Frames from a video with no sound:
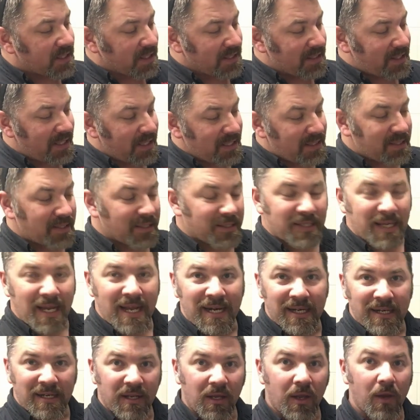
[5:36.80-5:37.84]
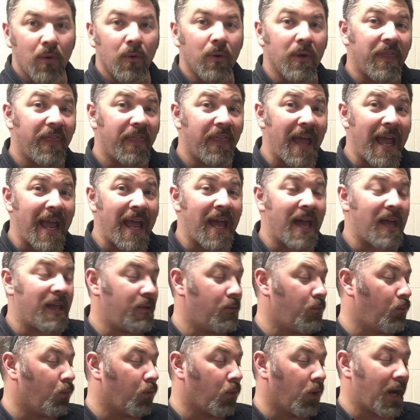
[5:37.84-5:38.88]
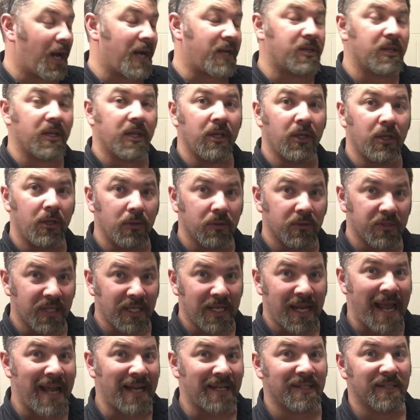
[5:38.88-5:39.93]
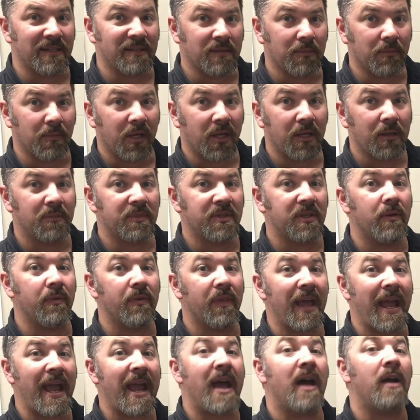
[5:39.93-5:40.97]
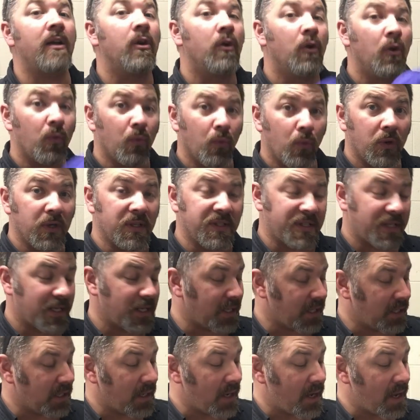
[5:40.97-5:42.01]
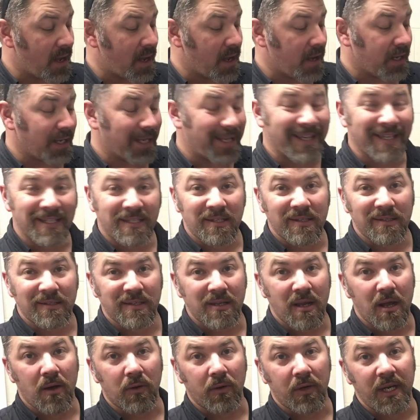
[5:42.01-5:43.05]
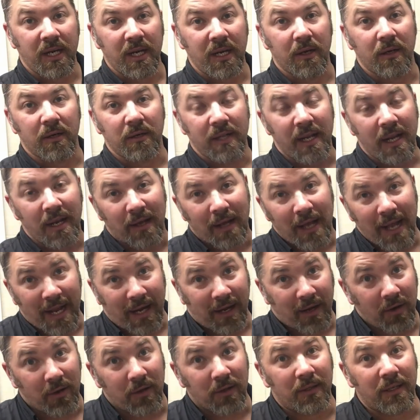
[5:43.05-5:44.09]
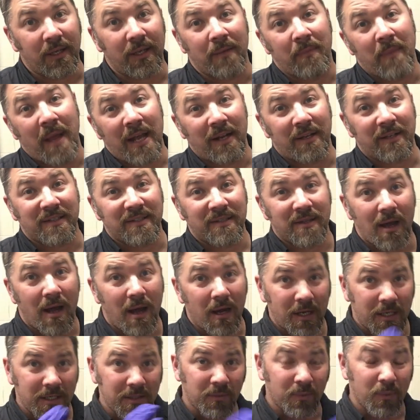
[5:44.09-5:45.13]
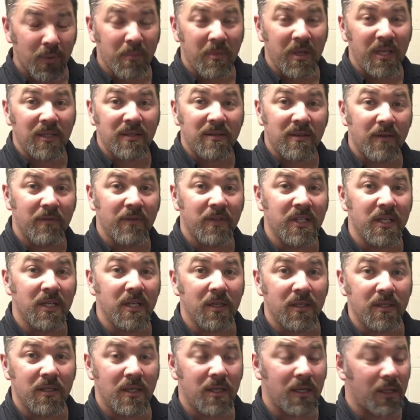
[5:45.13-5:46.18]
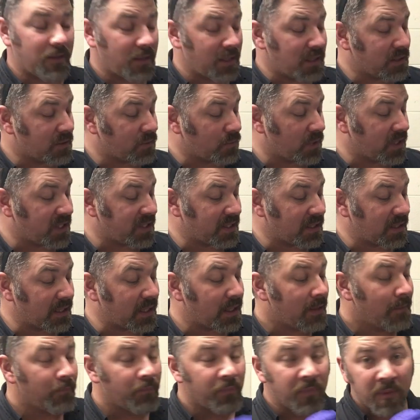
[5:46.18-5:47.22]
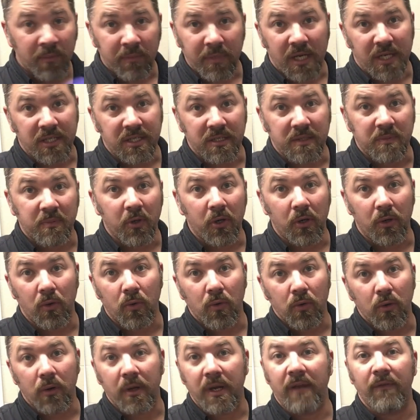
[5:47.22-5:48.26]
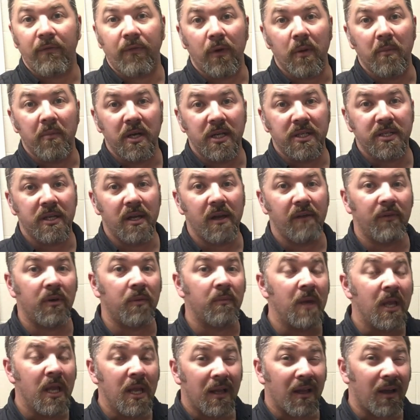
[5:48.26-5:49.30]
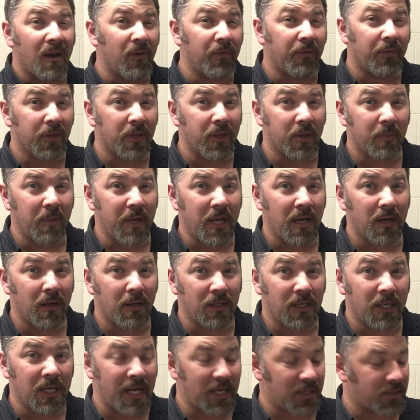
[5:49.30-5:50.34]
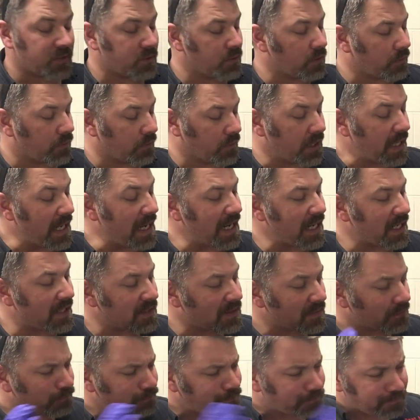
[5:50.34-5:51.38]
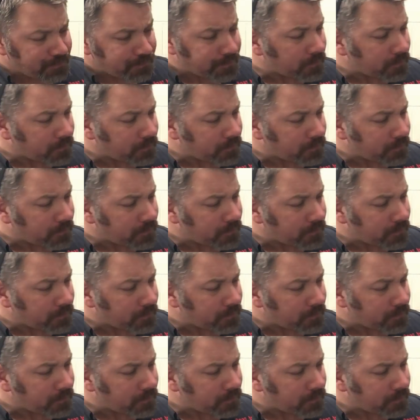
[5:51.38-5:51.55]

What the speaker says: since he's decided to go with that, we're actually going to use the NAC system that comes on that once it gets installed in here. Now, I currently am out of stock because we've been servicing a ton of these recently, but I just put an order in for a bunch of them. Hopefully they'll be here in the next 2 or 3 days.